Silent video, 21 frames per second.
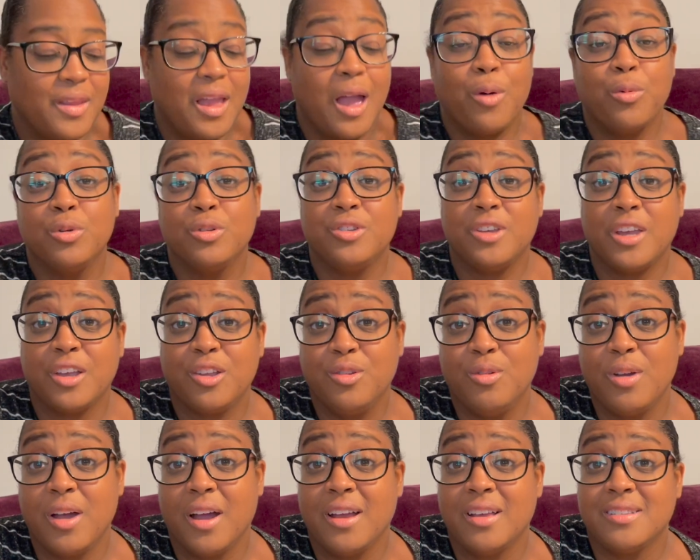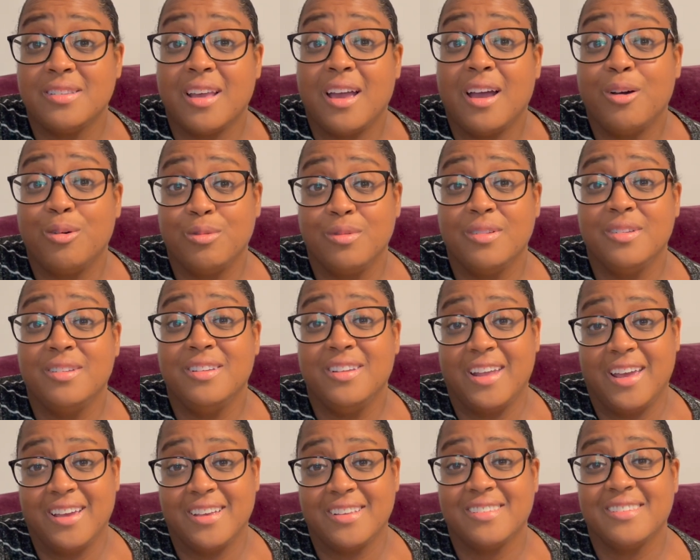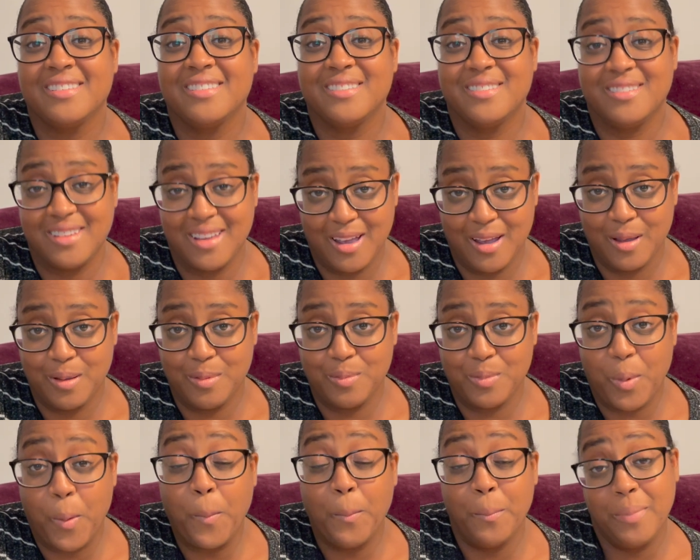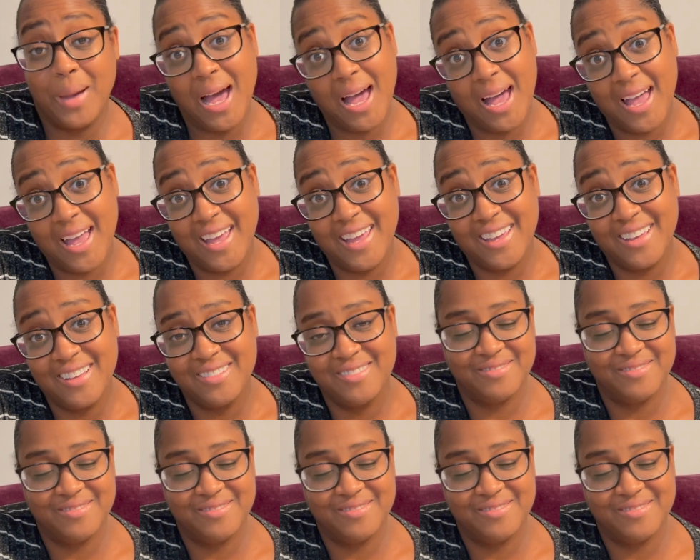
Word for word: I will check you guys out next time. Bye.